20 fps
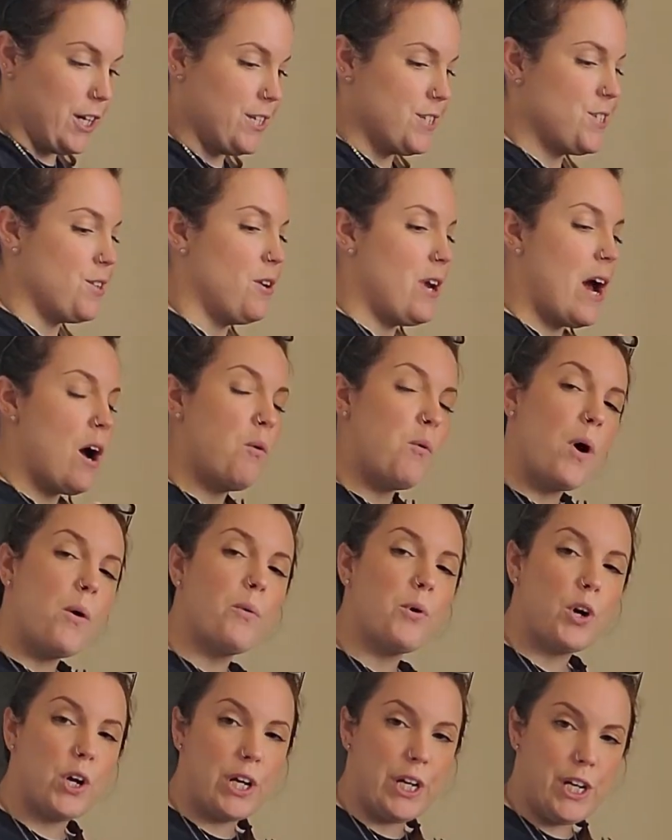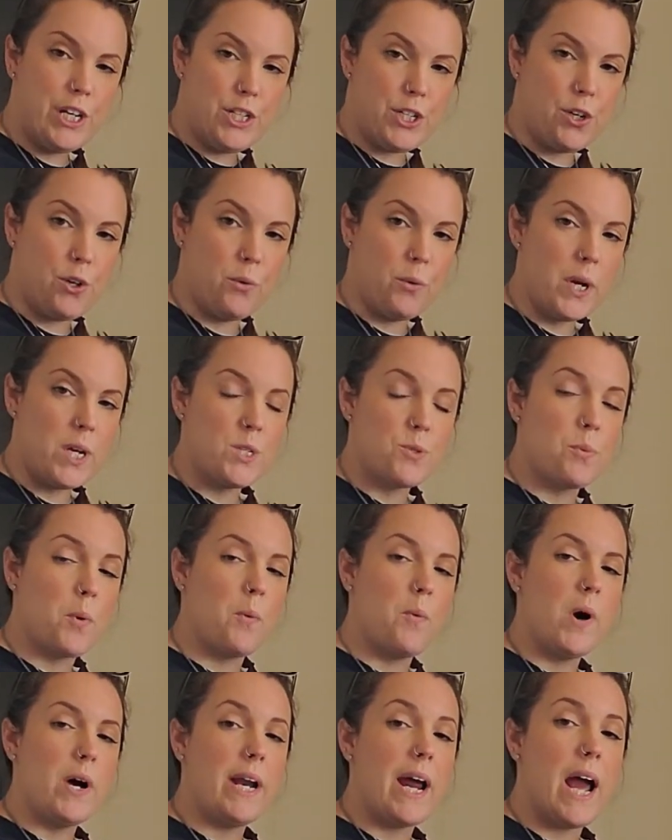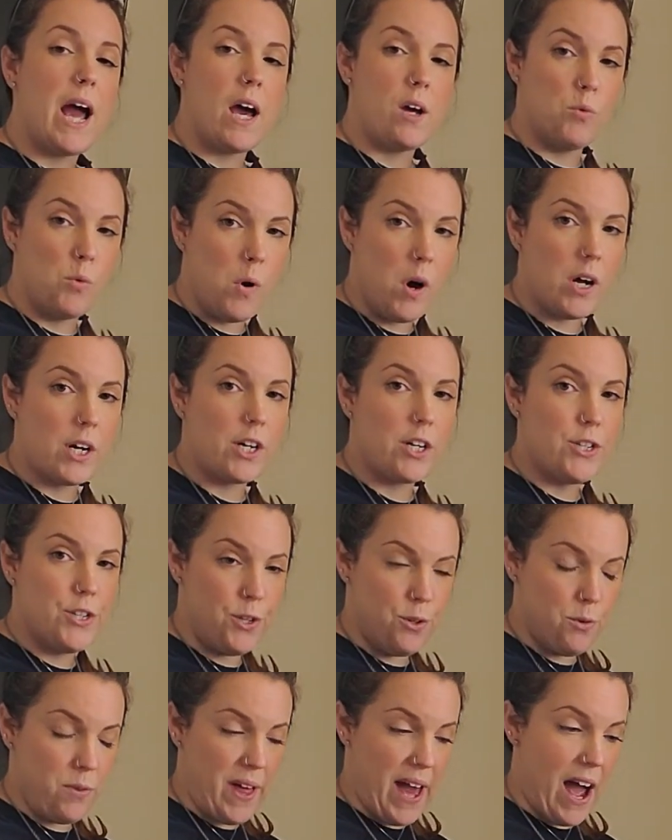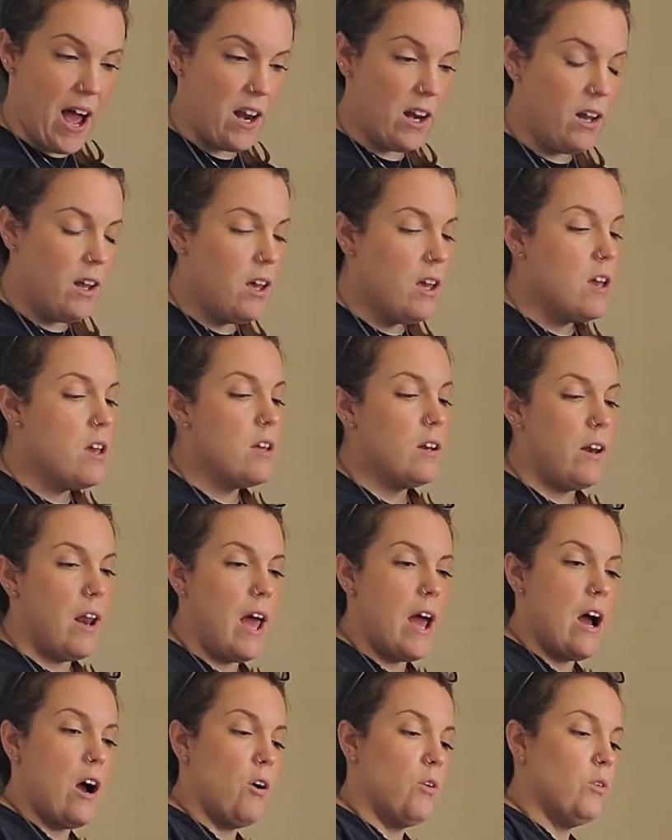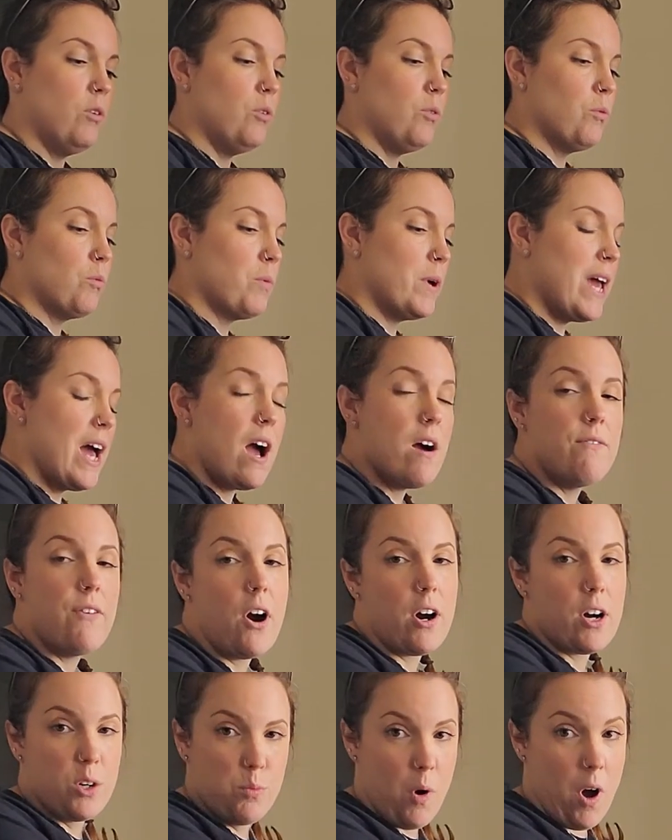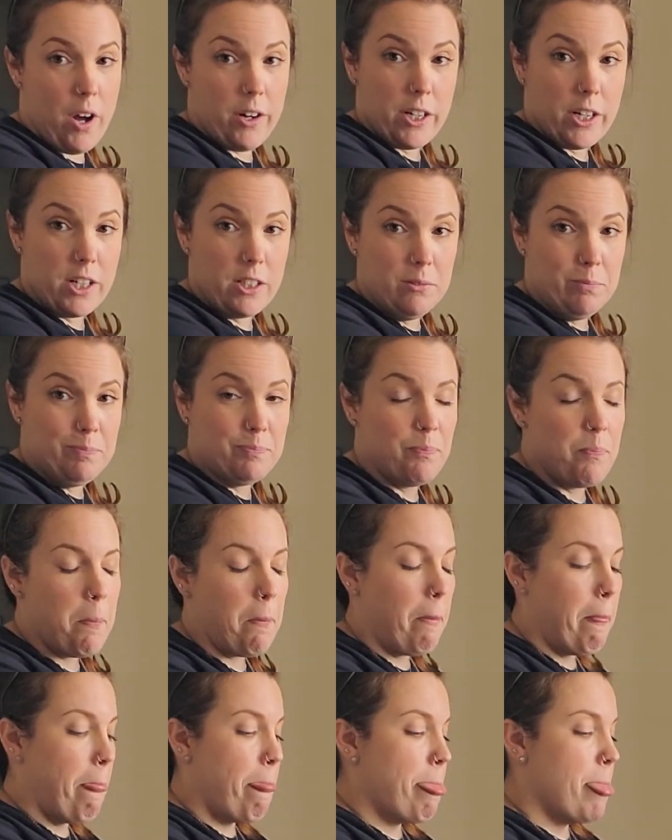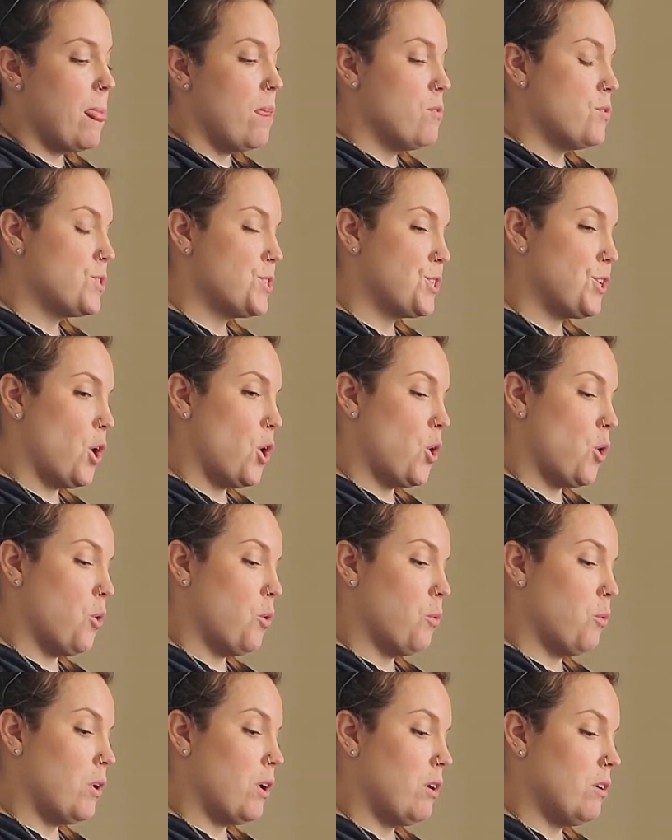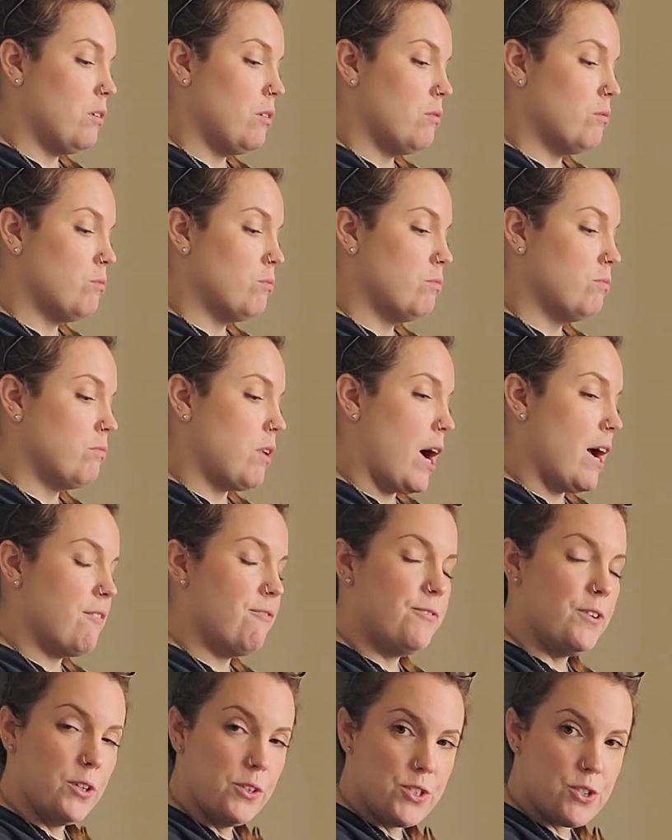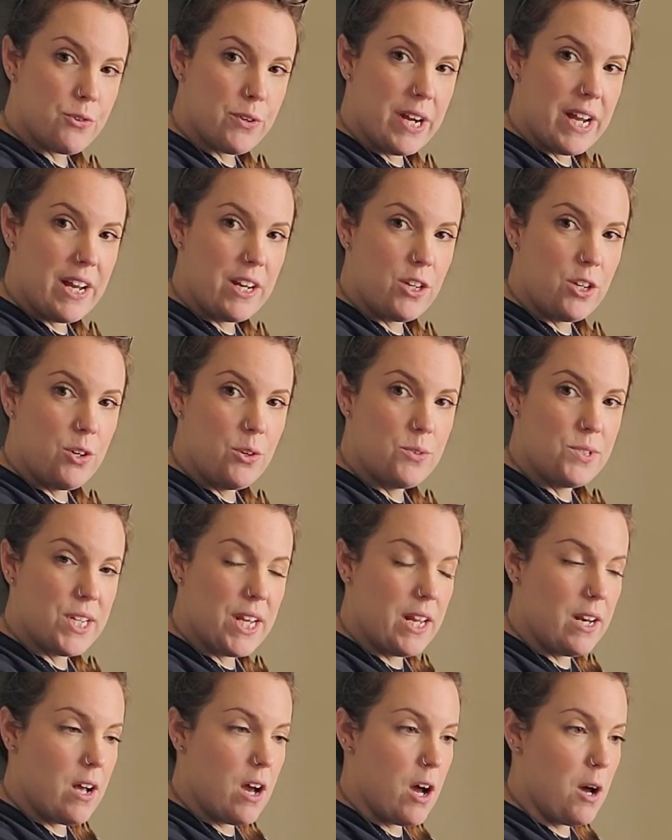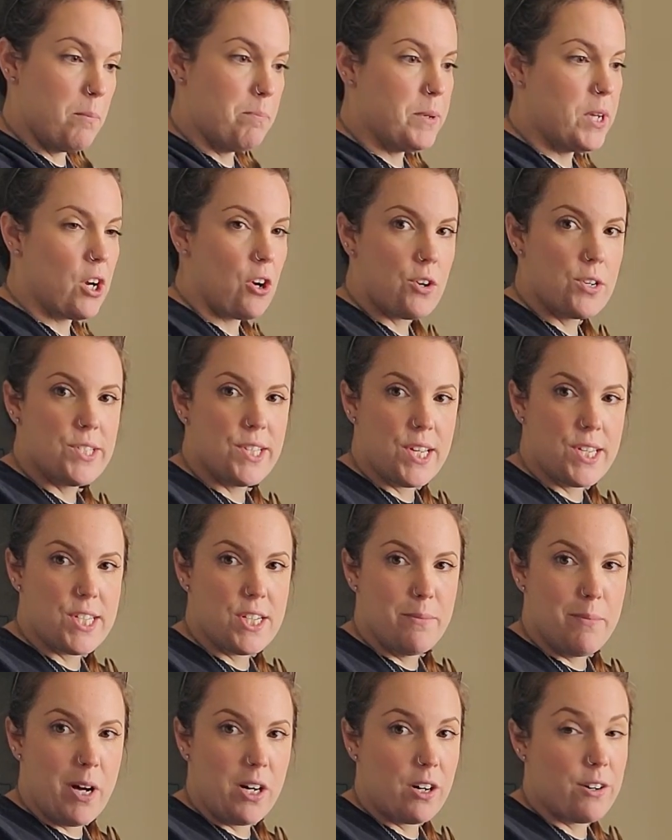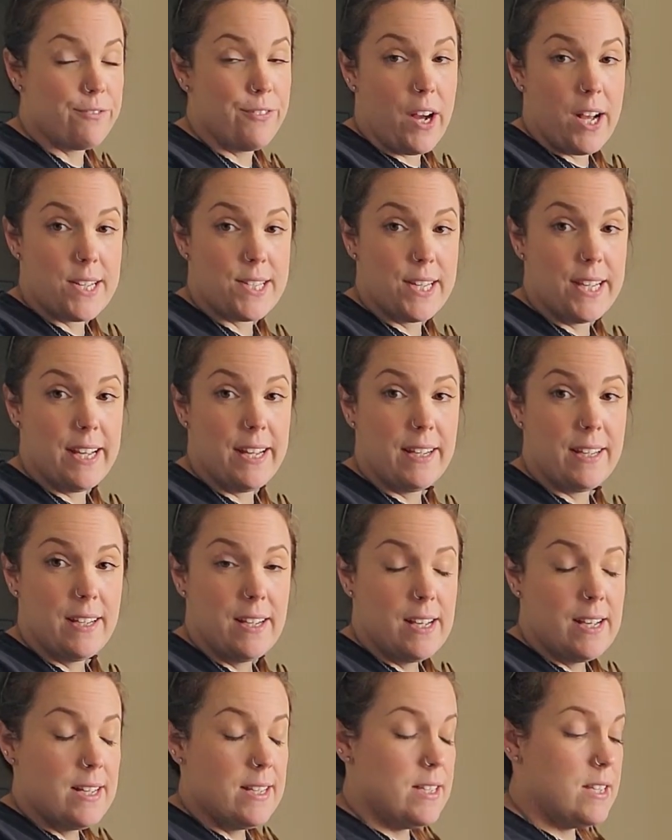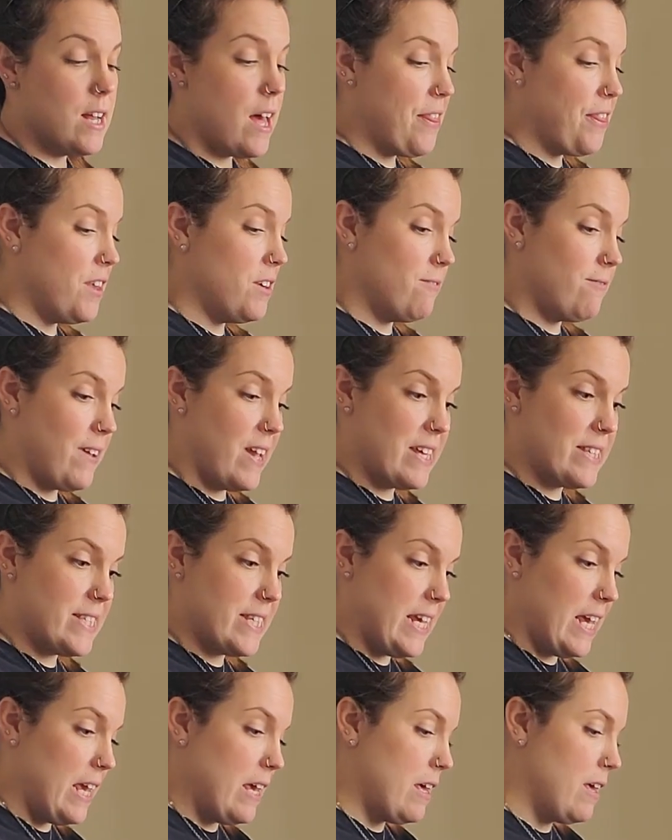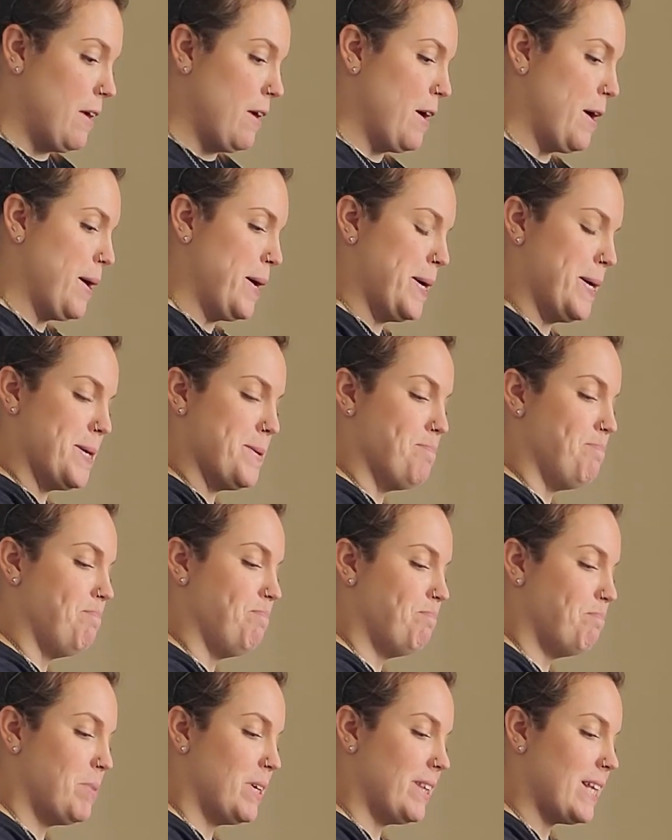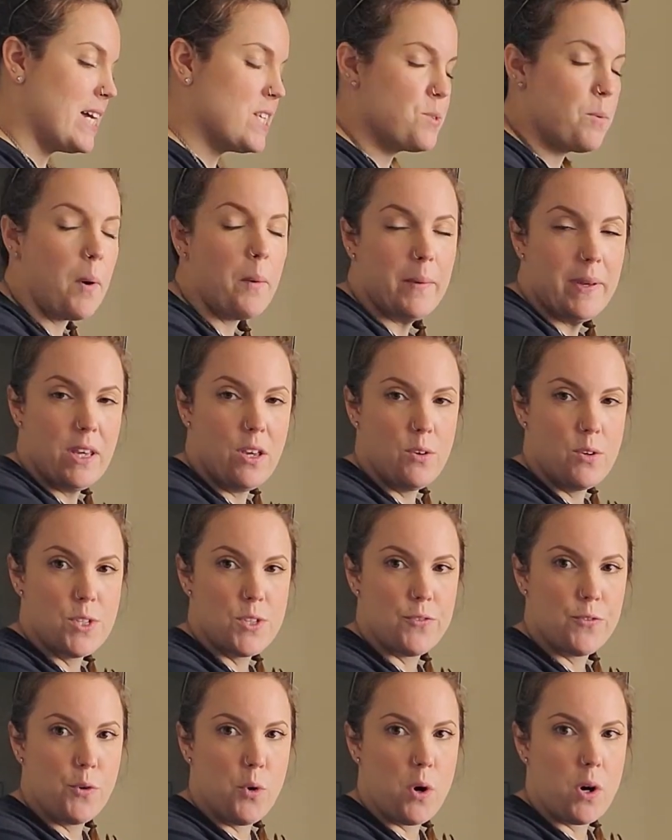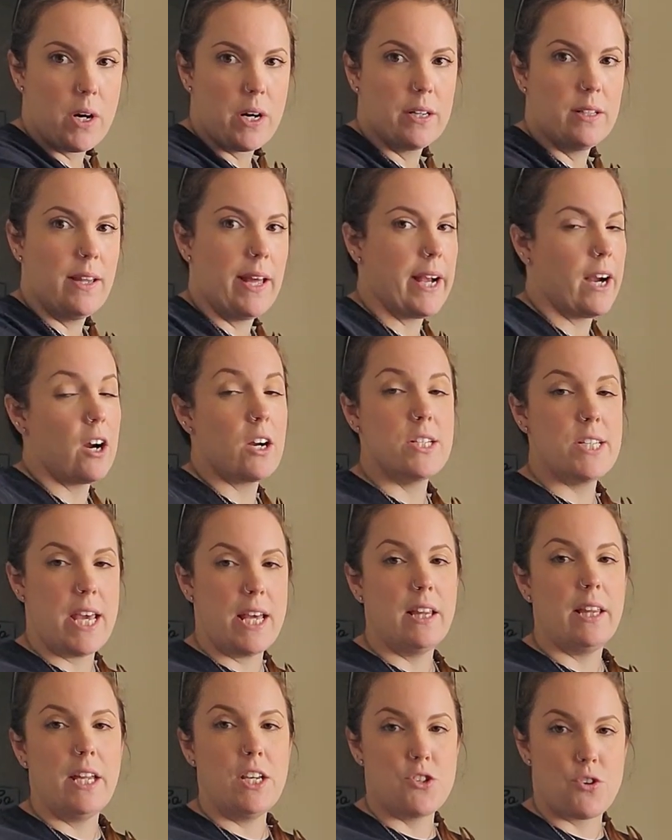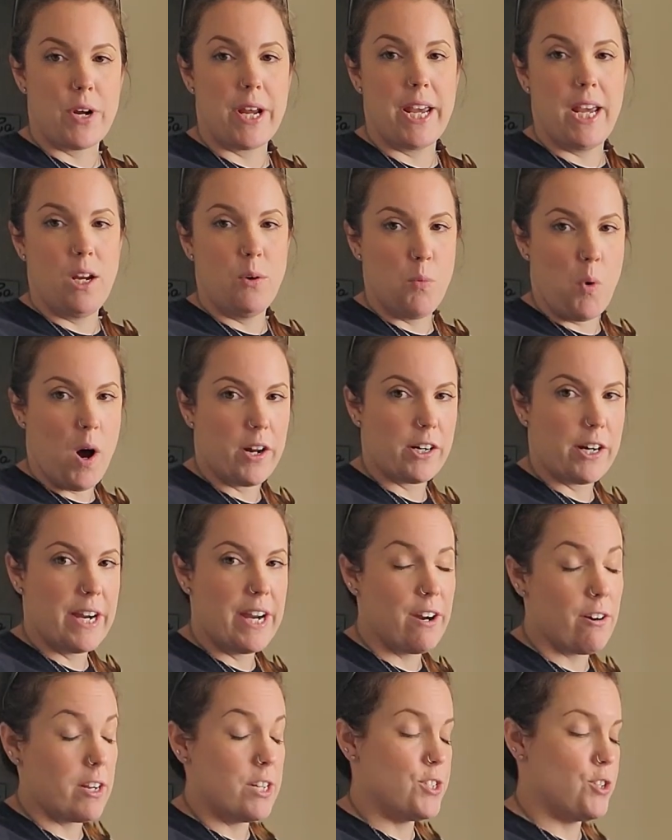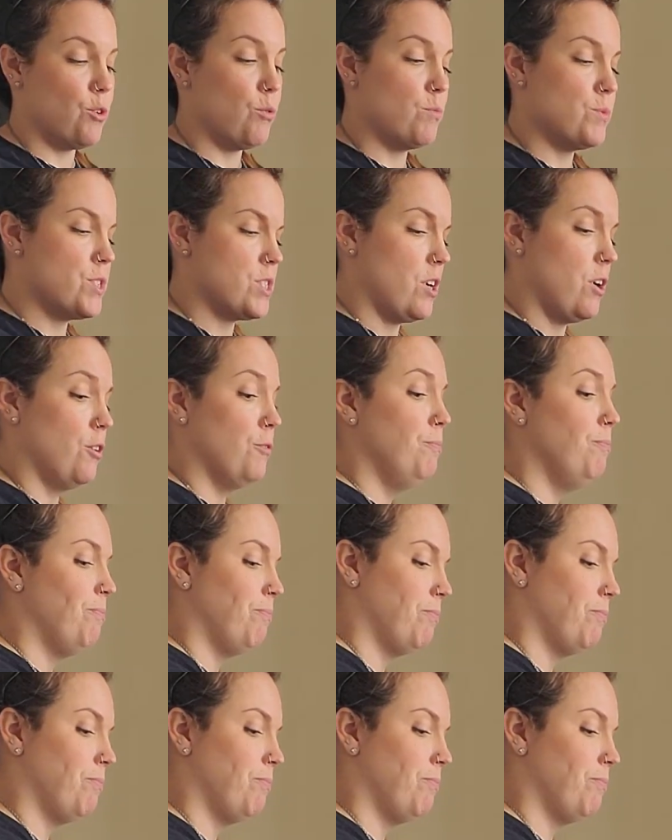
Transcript: So now what we're gonna do is we wanna add water to that. Now, we have hard water. So I filter it using a pure system on our faucet. Nothing fancy, but that's what we use for like our daily drinking water here in Tombstone.